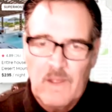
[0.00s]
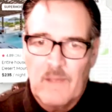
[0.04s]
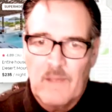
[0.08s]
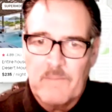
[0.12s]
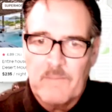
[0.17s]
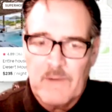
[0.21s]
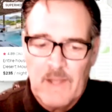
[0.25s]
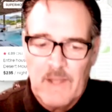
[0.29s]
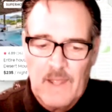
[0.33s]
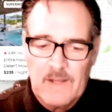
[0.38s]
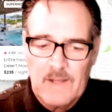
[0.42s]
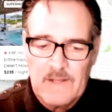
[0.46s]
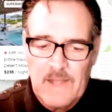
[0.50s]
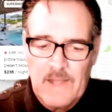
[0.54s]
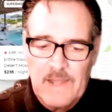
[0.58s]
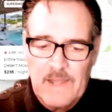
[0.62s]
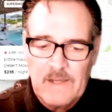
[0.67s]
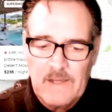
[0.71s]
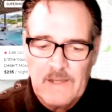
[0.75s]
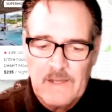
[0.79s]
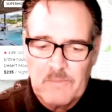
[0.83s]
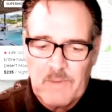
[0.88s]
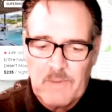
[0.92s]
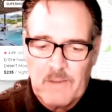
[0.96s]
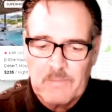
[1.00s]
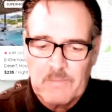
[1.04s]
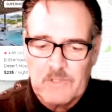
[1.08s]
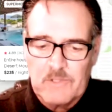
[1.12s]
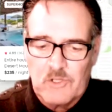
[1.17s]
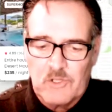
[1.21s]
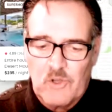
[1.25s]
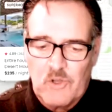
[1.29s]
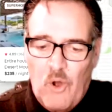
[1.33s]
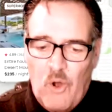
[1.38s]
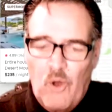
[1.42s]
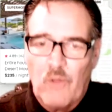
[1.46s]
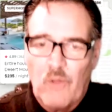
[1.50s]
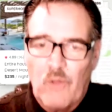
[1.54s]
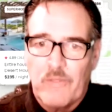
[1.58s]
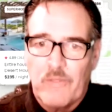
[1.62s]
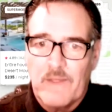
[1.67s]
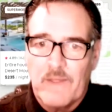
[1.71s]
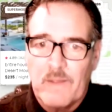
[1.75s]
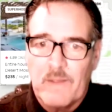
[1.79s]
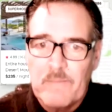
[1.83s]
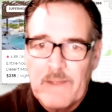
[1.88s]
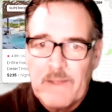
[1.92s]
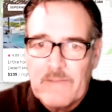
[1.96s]
I mean, I'd like to be able to call
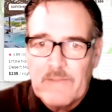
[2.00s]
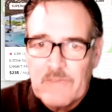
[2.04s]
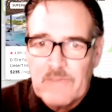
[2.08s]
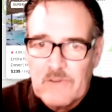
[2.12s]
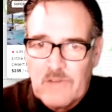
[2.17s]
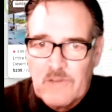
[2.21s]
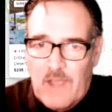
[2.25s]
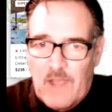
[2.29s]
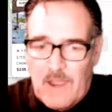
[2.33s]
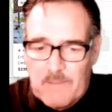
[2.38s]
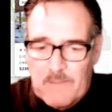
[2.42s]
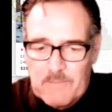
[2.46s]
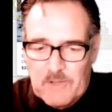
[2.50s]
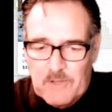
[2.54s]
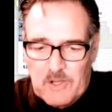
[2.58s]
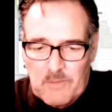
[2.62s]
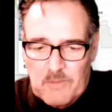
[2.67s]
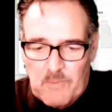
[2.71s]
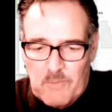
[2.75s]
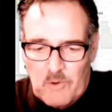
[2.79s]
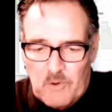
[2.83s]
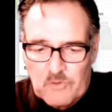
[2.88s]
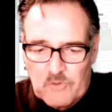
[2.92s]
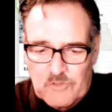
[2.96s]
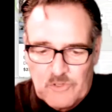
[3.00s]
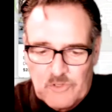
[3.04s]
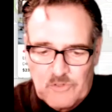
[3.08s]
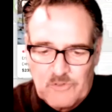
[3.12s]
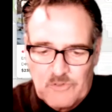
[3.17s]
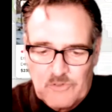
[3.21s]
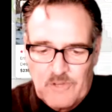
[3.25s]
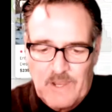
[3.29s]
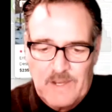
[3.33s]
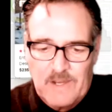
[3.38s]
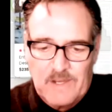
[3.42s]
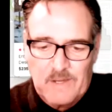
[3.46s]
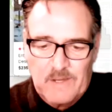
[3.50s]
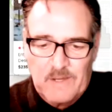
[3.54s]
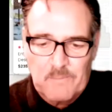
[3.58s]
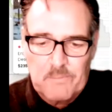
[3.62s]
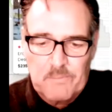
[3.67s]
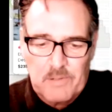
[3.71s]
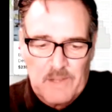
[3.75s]
them at the time the commotion is taking